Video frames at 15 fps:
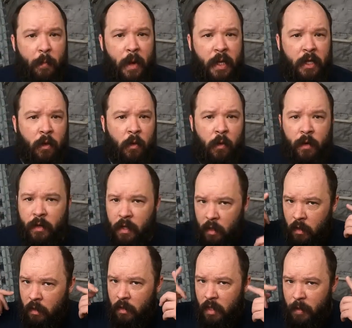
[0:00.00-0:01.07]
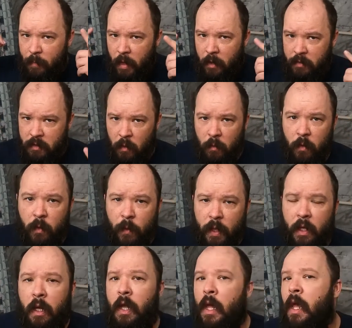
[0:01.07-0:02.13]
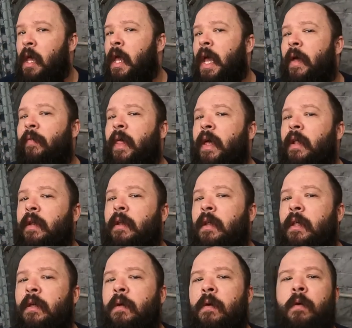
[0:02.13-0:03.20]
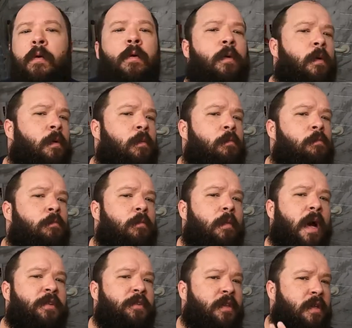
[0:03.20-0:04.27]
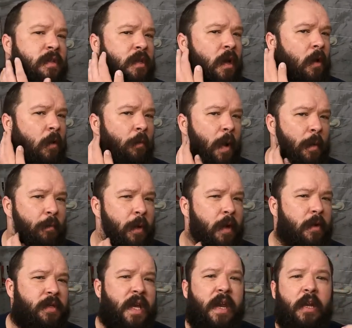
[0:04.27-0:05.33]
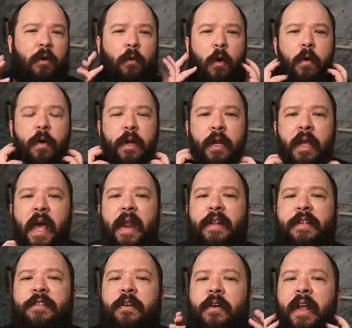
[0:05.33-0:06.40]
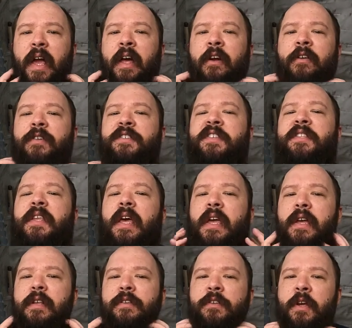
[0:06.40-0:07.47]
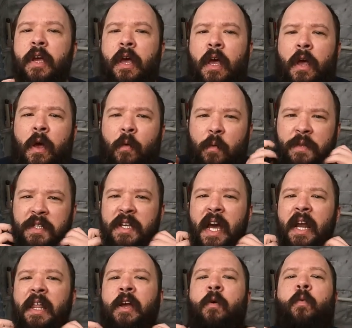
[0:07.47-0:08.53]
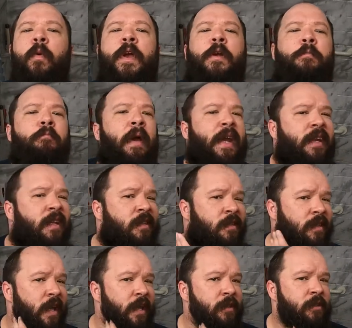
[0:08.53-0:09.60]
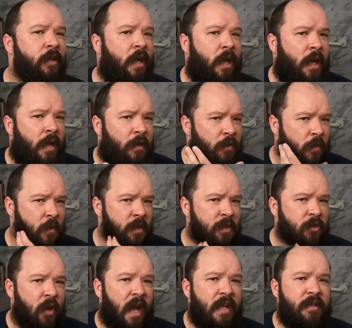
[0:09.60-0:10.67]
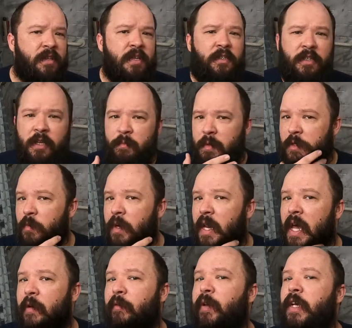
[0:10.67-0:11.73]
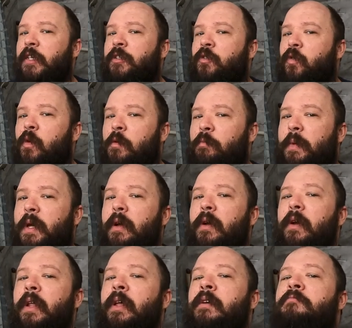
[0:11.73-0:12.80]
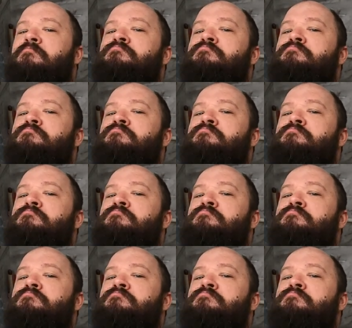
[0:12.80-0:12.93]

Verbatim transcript: on my deodorant, clean my ears out real quick, and then as you can tell, my beard's kind of growing and it's starting to enter a stage which is kind of like a weird maintenance stage. So it's transitioning between having a short beard